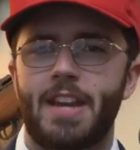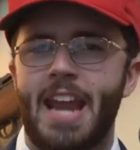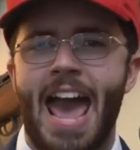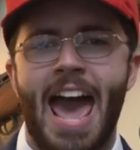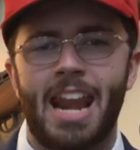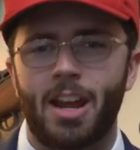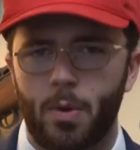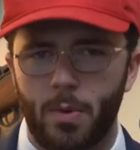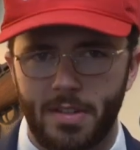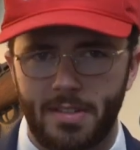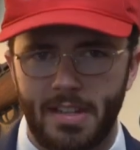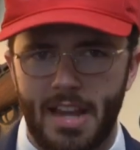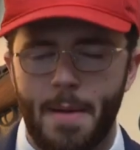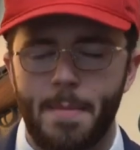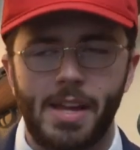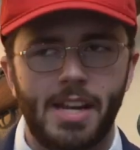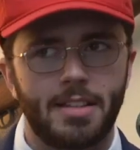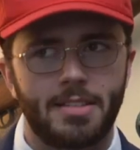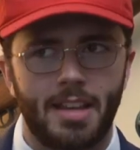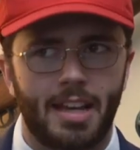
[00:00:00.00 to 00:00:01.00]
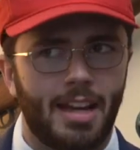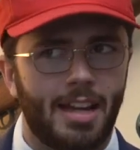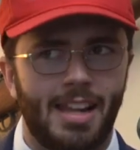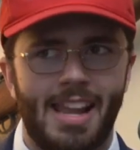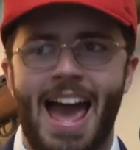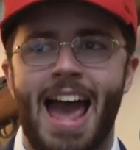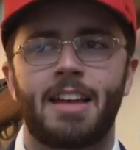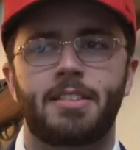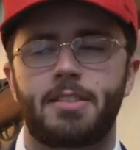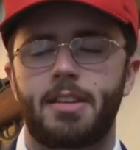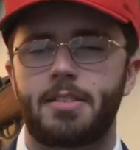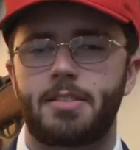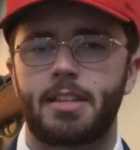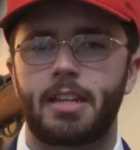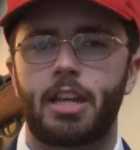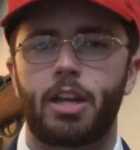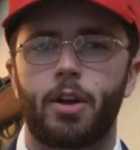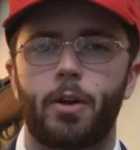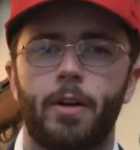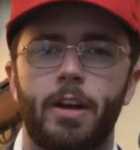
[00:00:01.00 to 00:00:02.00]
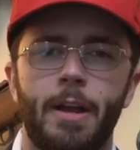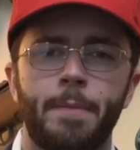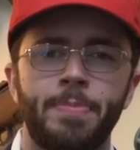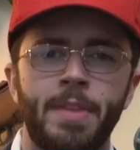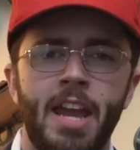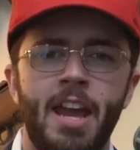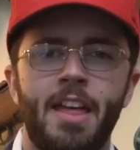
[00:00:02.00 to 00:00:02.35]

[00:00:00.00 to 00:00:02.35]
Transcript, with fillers: inadequacy. I mean, it's like class insecurity.